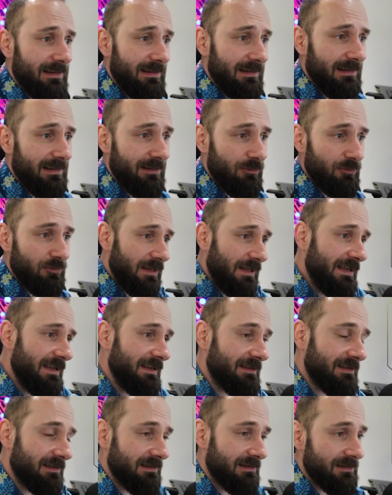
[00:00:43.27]

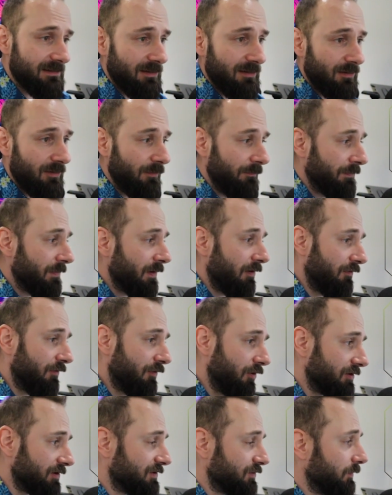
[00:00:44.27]
release. So of
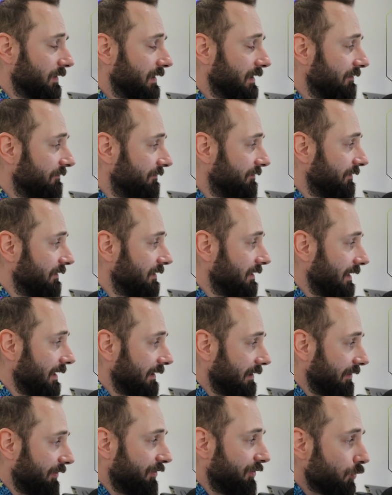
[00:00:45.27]
course we have like
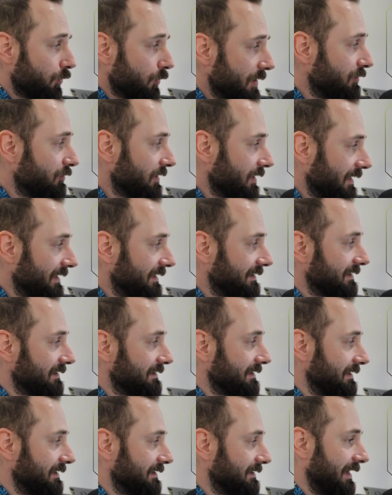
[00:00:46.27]
3 releases
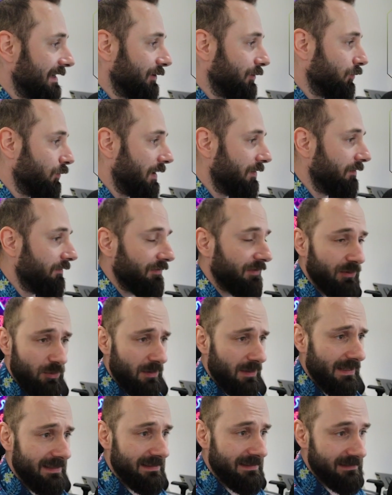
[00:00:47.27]
inside one of the
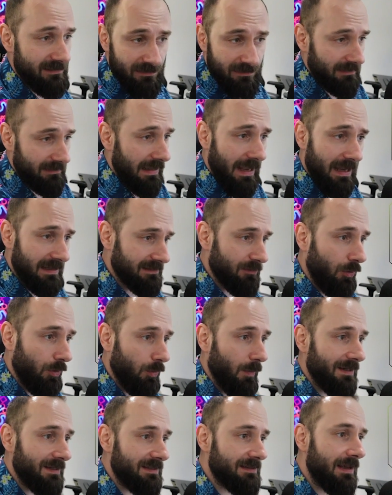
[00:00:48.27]
release, as
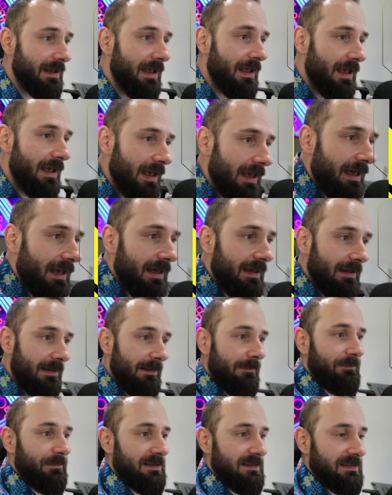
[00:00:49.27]
always.
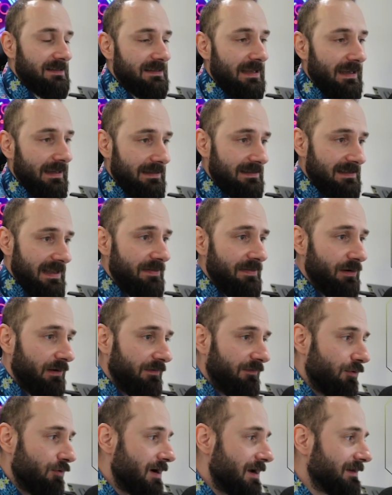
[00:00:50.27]
This is like standard
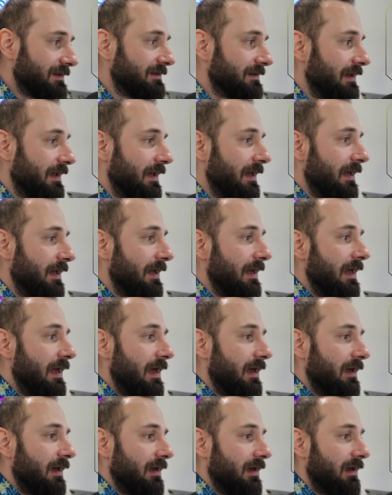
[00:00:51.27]
for us,
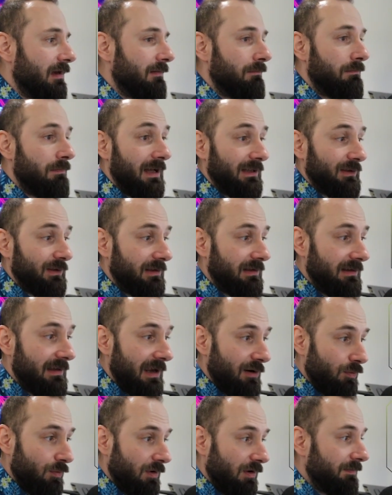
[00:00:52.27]
but
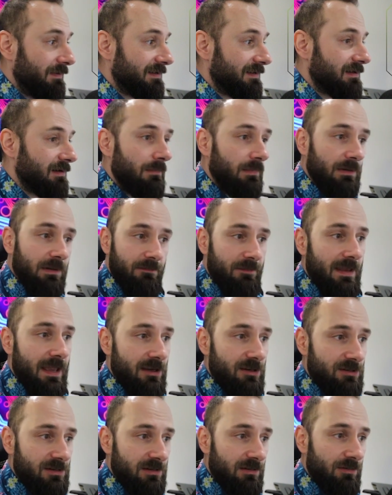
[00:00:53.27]
there will be some
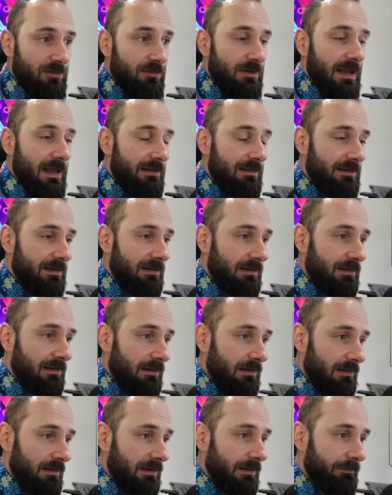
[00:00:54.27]
modification to
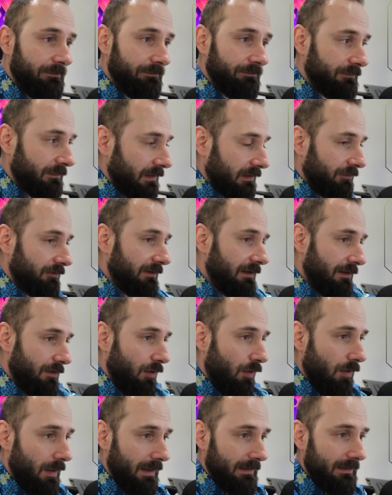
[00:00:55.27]
that
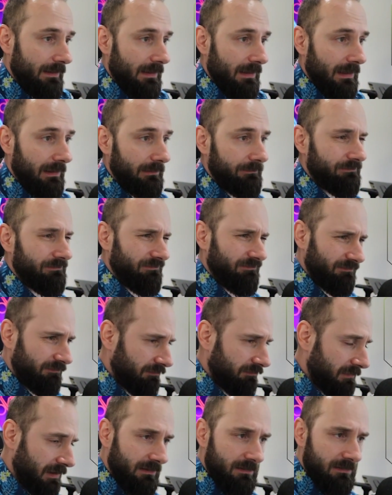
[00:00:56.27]
whole idea,
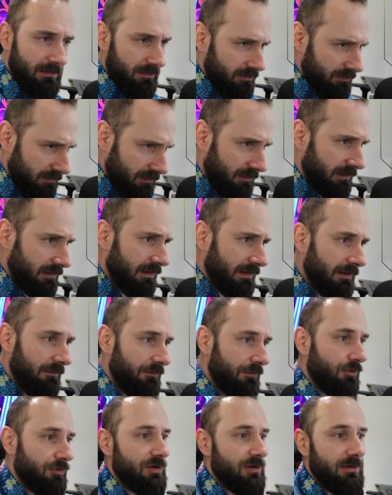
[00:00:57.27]
but in the
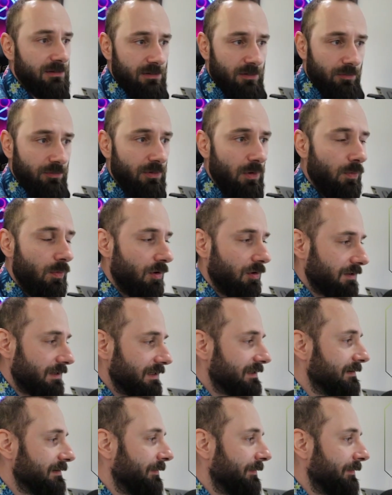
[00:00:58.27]
future, so no worries.